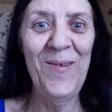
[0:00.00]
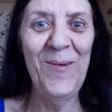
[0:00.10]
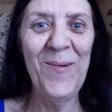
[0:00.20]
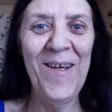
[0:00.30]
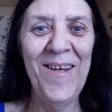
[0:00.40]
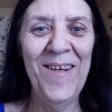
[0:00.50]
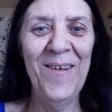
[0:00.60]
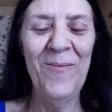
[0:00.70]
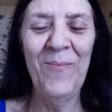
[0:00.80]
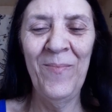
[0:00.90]
Okay?
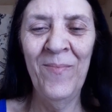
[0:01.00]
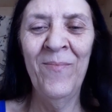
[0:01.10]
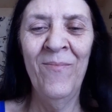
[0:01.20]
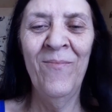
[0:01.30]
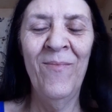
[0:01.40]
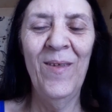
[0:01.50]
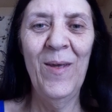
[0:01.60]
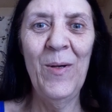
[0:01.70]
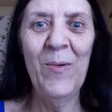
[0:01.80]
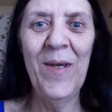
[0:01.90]

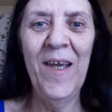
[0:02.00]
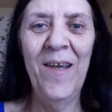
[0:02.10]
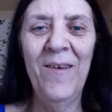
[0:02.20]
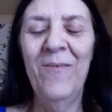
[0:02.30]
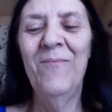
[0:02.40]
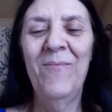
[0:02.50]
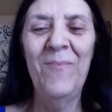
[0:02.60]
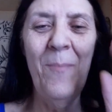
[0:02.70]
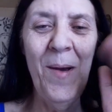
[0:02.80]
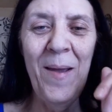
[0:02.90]
Okay.
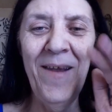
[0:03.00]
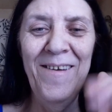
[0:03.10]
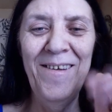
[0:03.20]
Bye.